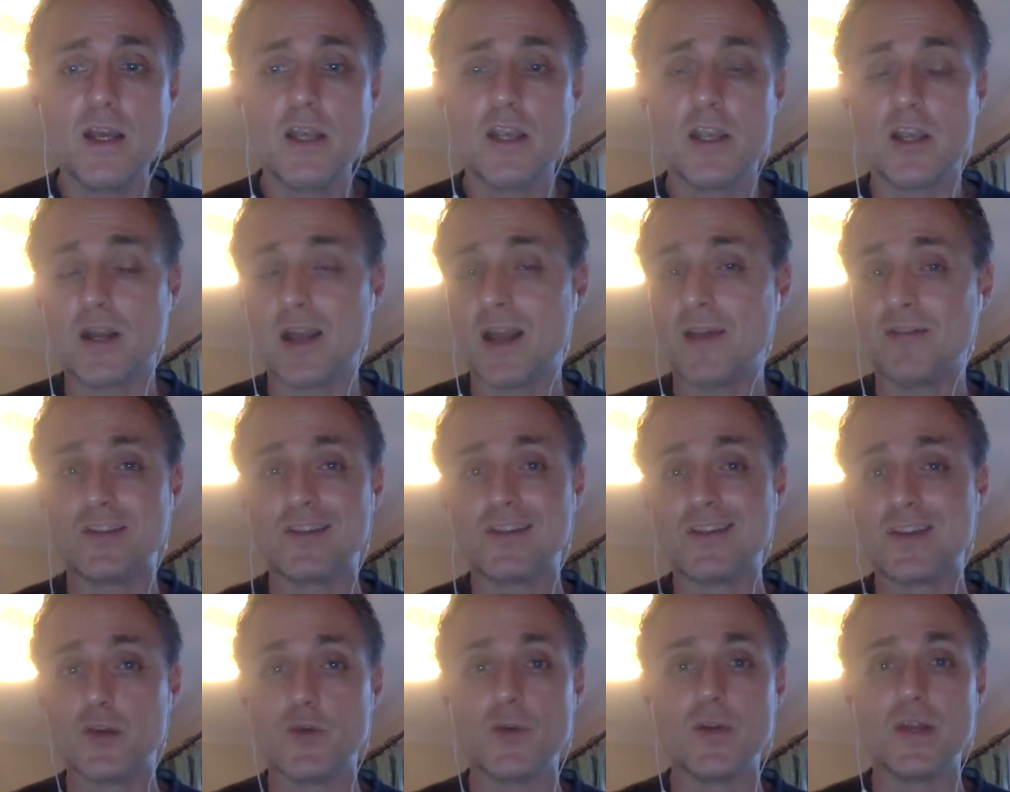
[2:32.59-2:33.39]
You don't have to
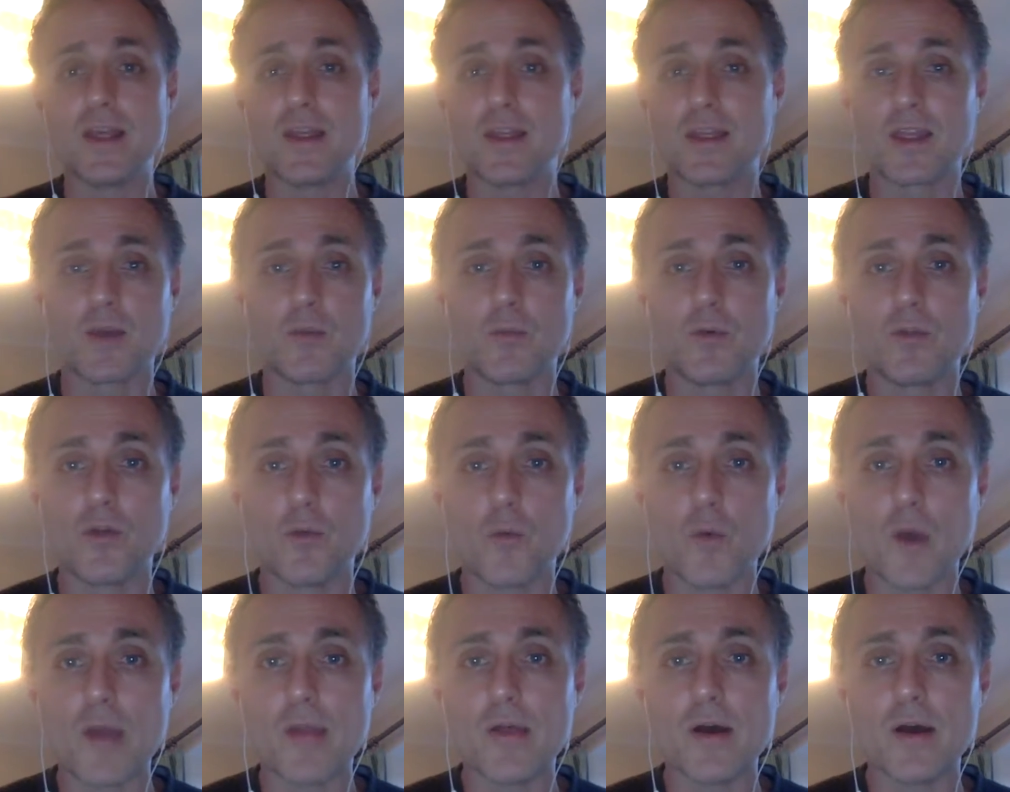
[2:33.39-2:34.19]
do anything with the
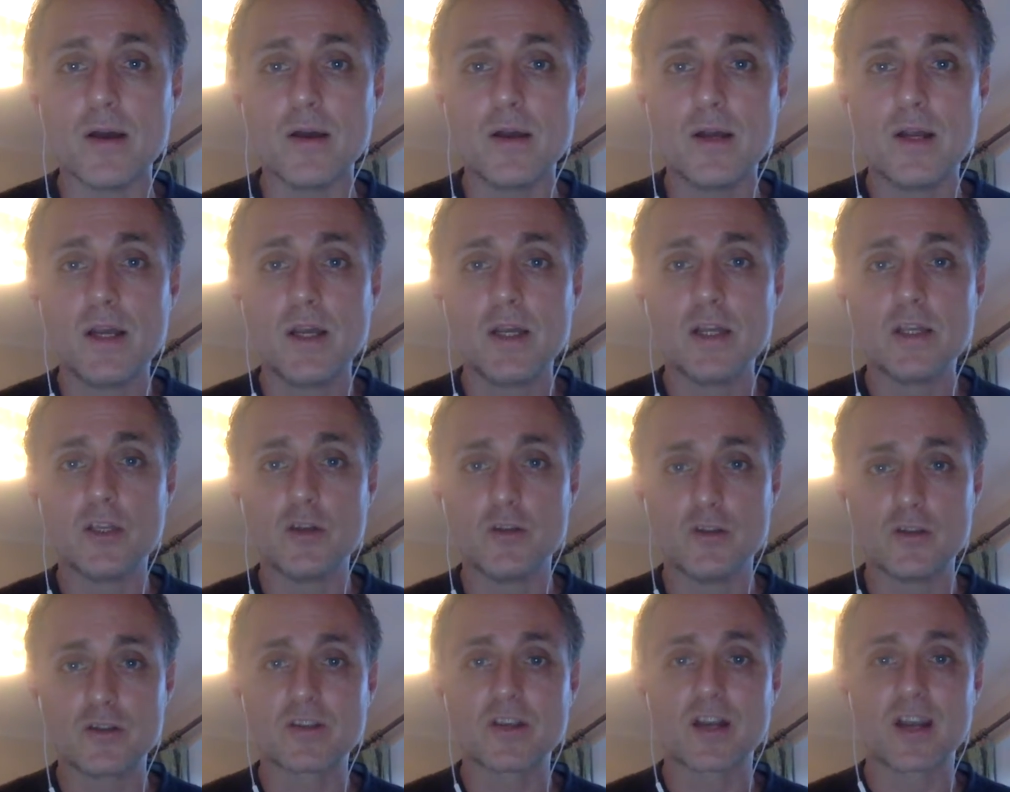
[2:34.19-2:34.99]
weather. You
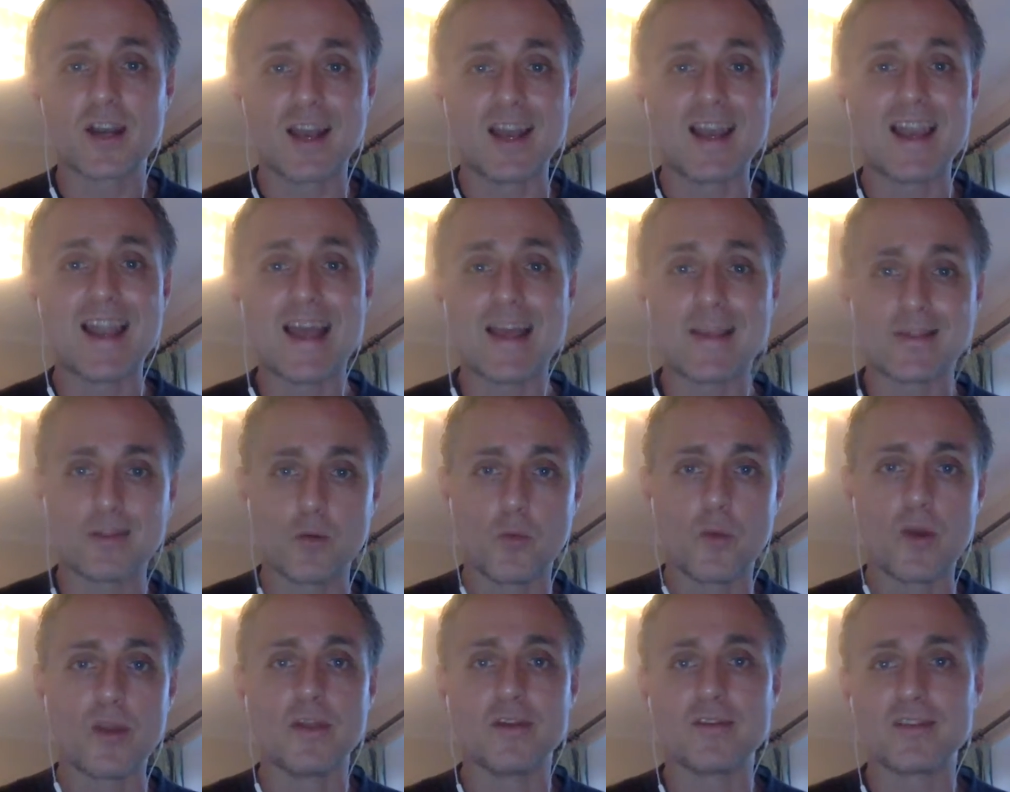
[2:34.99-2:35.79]
just kind of let the
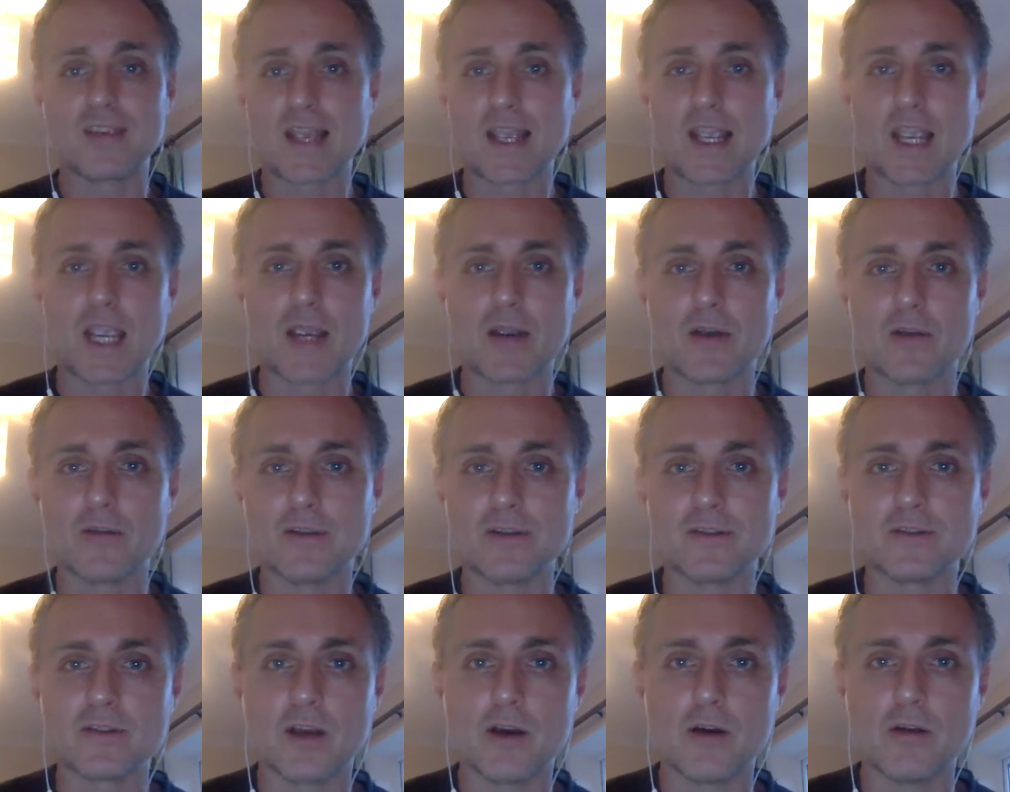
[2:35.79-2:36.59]
weather take care of
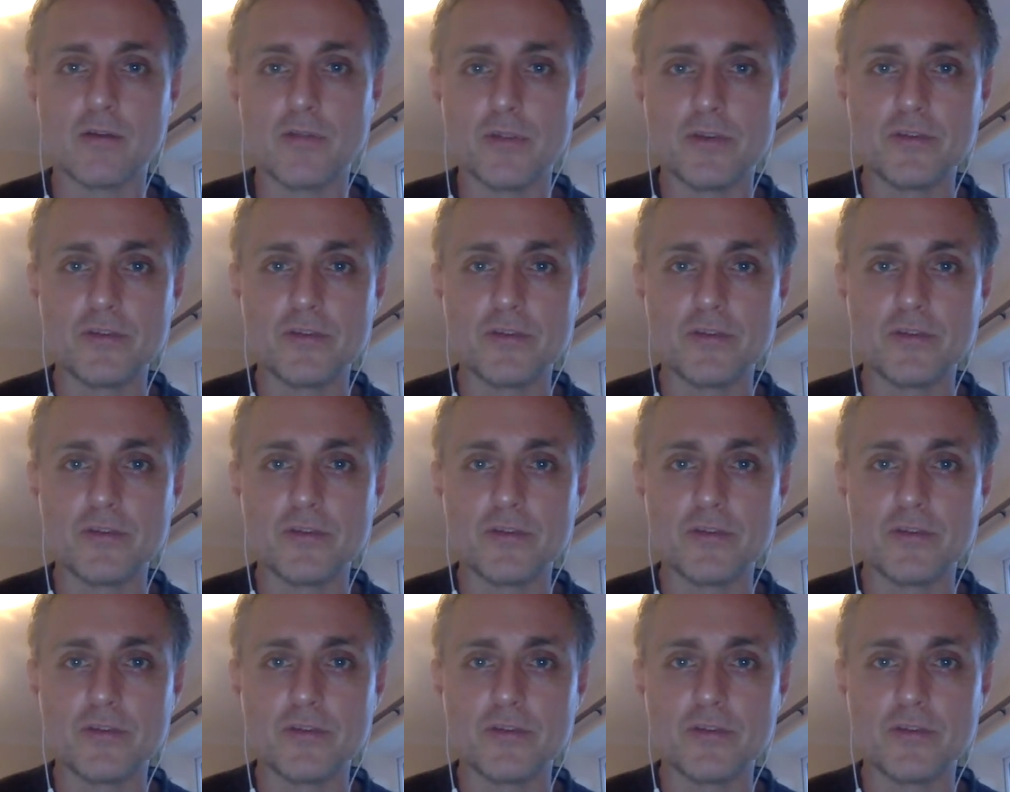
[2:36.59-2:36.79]
itself.